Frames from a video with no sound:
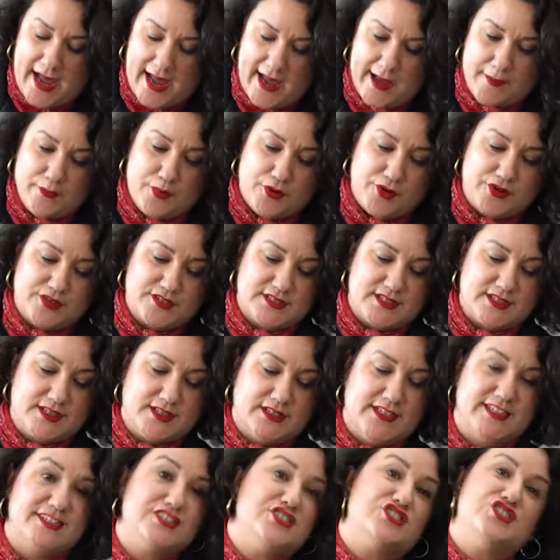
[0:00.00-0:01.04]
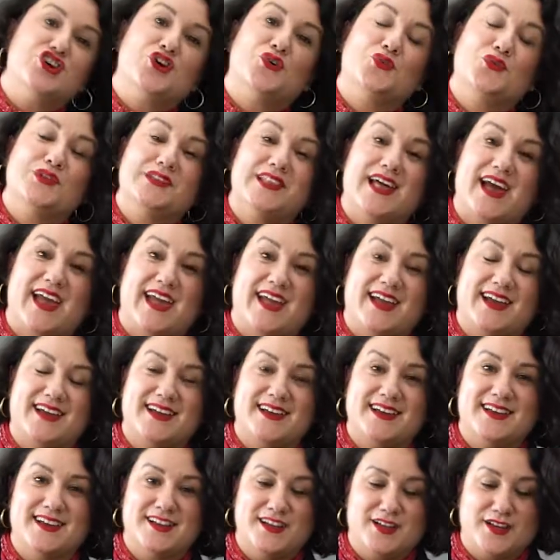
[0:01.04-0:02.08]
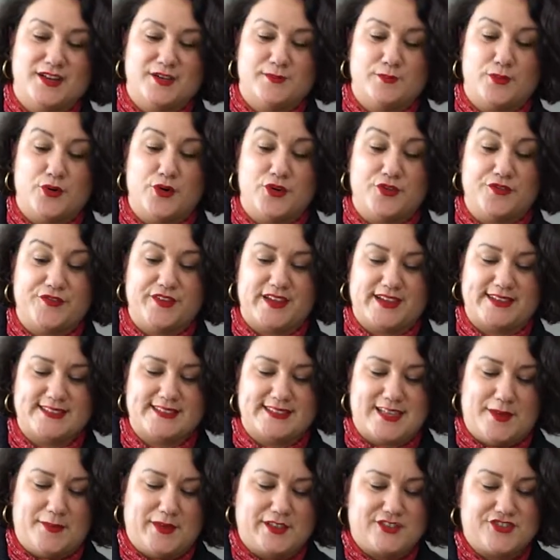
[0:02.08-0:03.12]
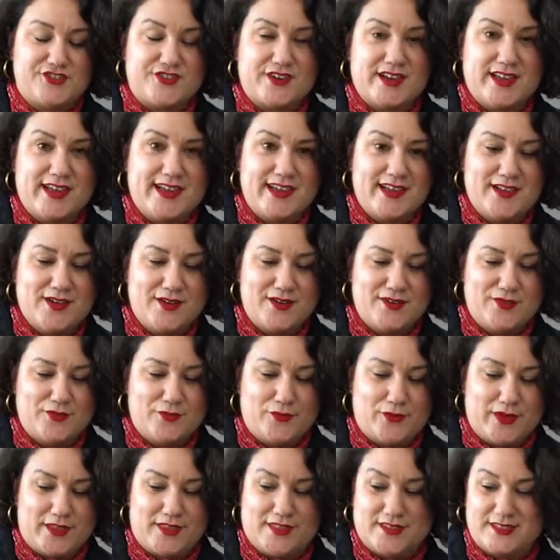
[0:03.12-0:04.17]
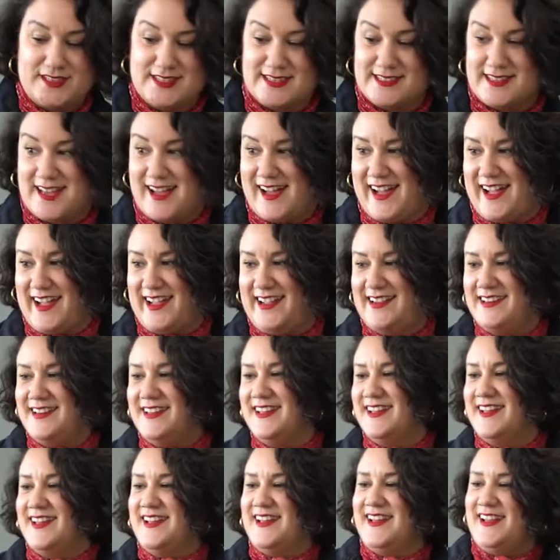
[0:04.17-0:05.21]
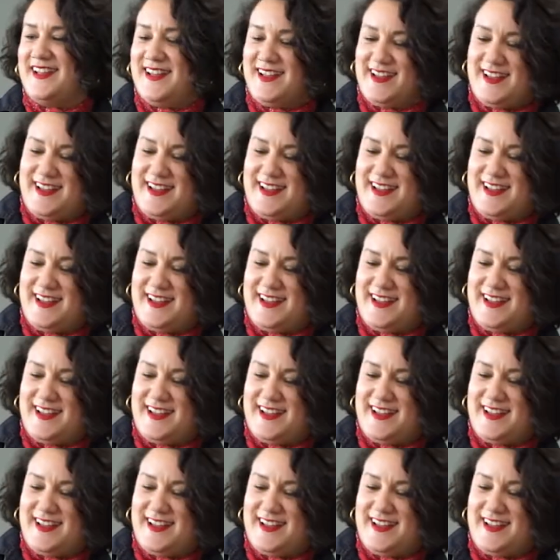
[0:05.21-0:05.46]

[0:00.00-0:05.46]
I personally don't like perfect symmetry with design.